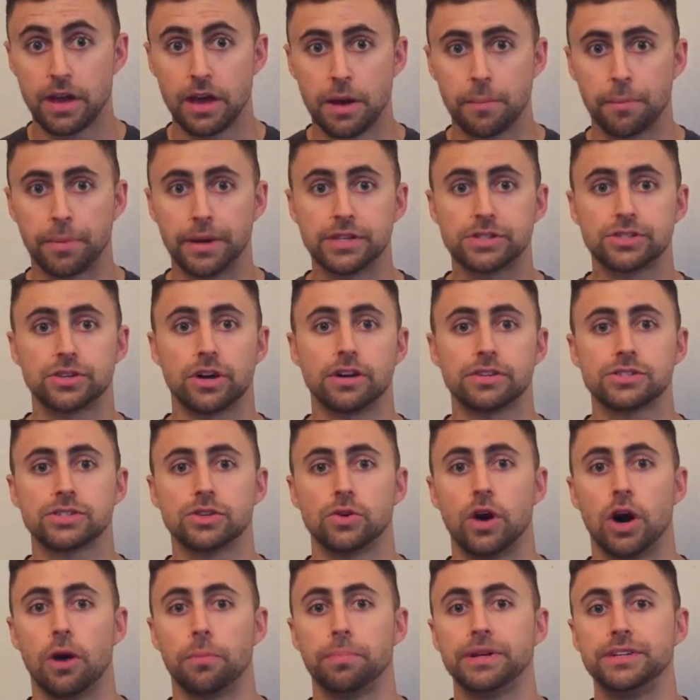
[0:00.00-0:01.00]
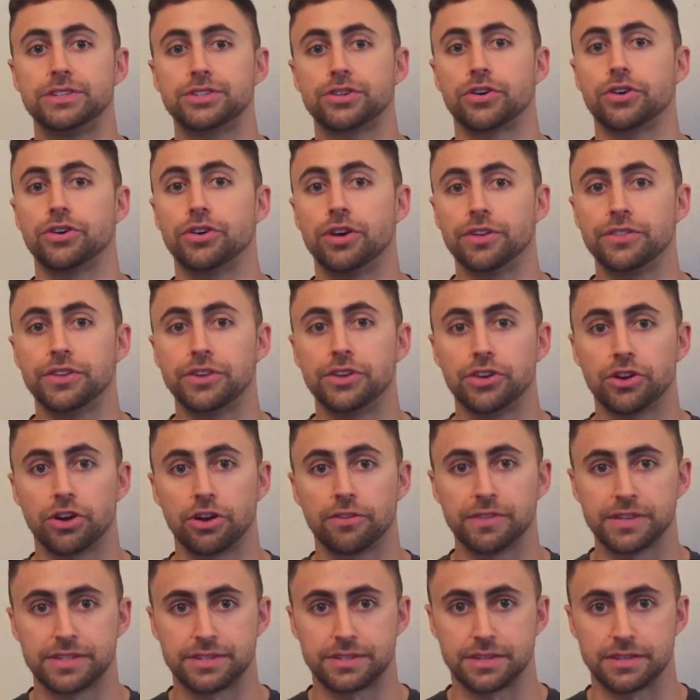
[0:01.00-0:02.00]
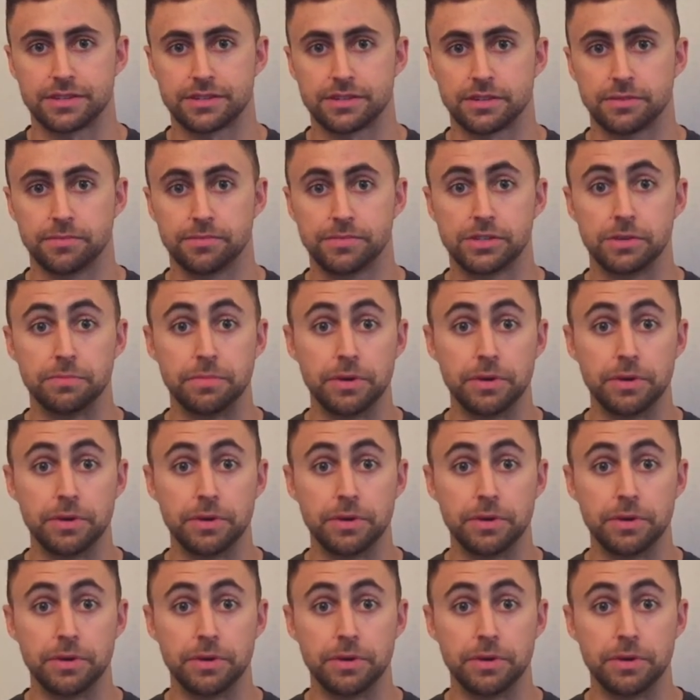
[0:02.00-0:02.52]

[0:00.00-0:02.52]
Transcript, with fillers: but it's also helping turn on the nervous system to